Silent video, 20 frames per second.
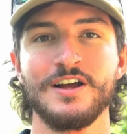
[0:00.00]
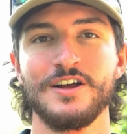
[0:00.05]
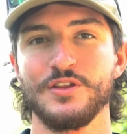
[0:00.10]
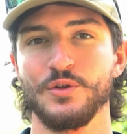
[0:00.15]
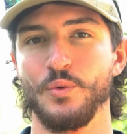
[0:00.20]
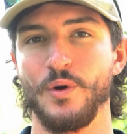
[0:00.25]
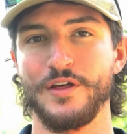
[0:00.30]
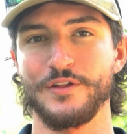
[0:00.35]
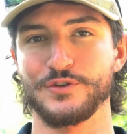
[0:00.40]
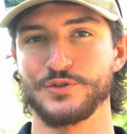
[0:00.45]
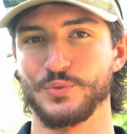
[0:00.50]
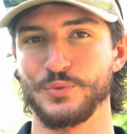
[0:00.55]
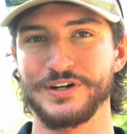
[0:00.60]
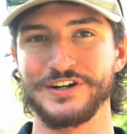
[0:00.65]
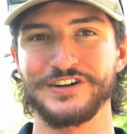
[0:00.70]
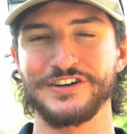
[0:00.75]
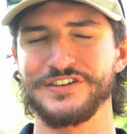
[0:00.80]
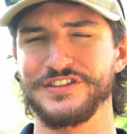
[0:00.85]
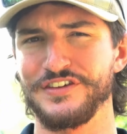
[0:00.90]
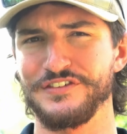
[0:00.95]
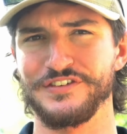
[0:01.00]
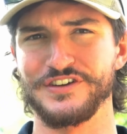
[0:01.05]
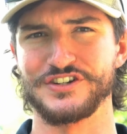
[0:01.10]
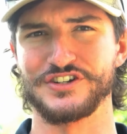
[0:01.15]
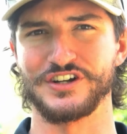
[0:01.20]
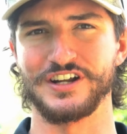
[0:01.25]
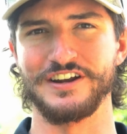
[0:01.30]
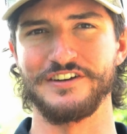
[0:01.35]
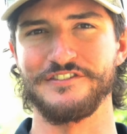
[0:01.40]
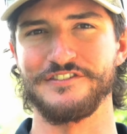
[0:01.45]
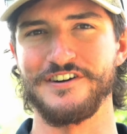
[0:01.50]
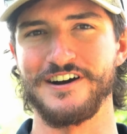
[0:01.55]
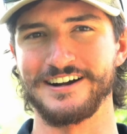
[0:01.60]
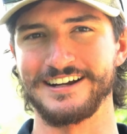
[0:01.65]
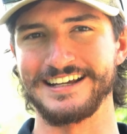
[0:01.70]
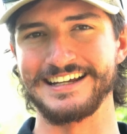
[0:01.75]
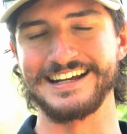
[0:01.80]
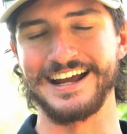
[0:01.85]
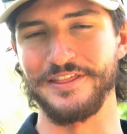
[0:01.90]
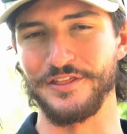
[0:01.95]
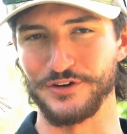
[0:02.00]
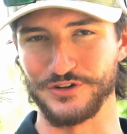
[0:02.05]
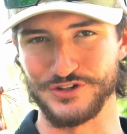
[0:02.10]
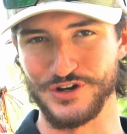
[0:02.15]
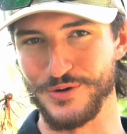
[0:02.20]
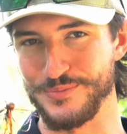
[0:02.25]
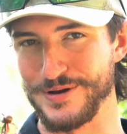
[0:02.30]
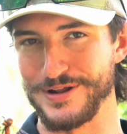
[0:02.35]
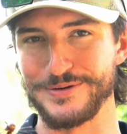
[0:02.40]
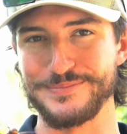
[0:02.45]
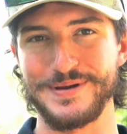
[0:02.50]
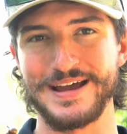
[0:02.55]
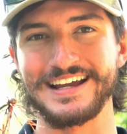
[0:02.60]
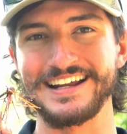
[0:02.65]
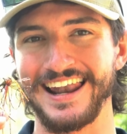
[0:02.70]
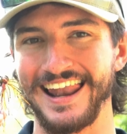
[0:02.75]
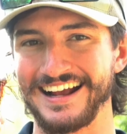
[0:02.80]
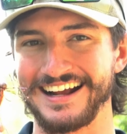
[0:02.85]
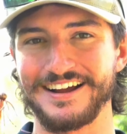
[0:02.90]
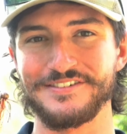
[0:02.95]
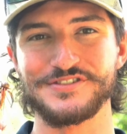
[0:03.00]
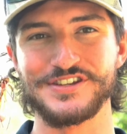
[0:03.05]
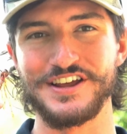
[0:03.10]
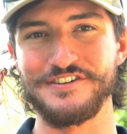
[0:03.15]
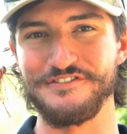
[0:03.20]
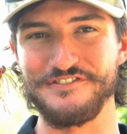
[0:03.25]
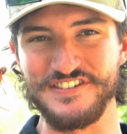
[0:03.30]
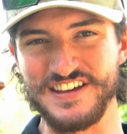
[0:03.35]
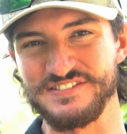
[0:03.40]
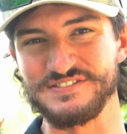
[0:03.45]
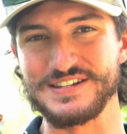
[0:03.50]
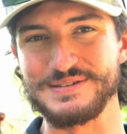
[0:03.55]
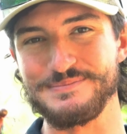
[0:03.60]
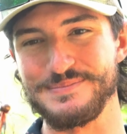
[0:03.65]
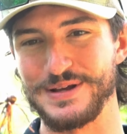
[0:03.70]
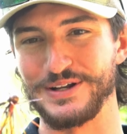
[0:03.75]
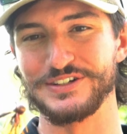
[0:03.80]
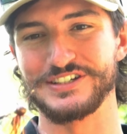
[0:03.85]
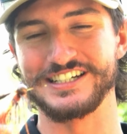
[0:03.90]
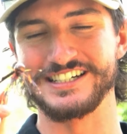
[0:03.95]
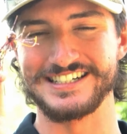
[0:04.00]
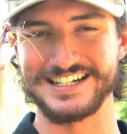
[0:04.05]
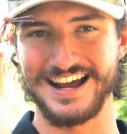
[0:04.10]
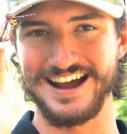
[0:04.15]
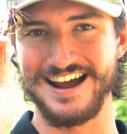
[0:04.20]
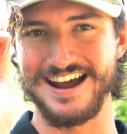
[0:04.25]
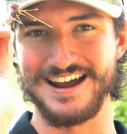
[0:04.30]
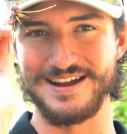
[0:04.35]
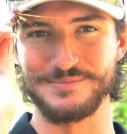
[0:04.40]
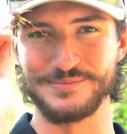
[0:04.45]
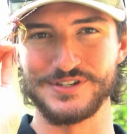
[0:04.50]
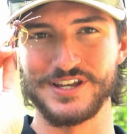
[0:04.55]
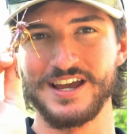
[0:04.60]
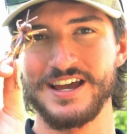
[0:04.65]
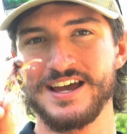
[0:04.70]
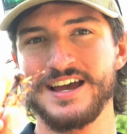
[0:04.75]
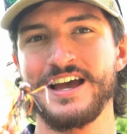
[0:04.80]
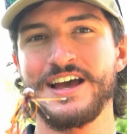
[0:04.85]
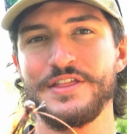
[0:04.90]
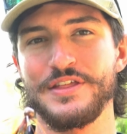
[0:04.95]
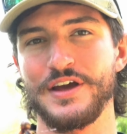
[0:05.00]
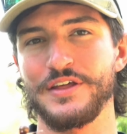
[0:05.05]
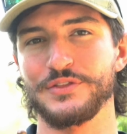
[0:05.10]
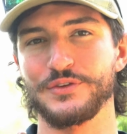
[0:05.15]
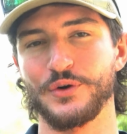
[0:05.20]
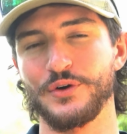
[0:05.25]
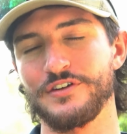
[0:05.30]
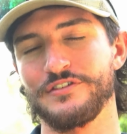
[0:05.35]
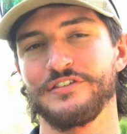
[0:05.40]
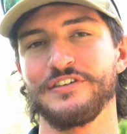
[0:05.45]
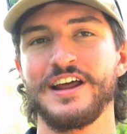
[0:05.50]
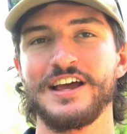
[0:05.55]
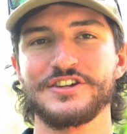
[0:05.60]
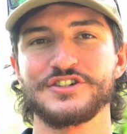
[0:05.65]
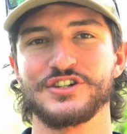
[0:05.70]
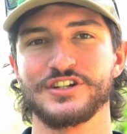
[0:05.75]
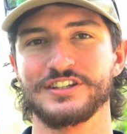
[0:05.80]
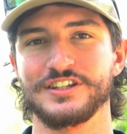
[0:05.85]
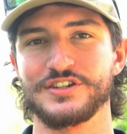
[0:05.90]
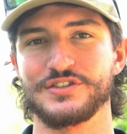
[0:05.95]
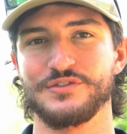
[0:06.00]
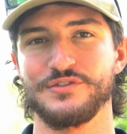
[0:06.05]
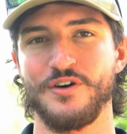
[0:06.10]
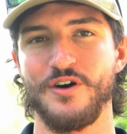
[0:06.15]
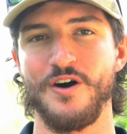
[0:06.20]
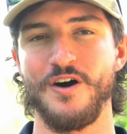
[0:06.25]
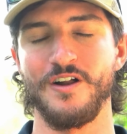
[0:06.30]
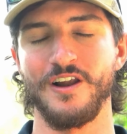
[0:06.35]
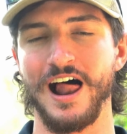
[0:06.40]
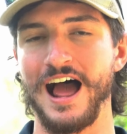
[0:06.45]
The weather's weird, the fish are getting funky, and there's no better bait, like I've said 50 billion times, than throwing a finesse jig this fall.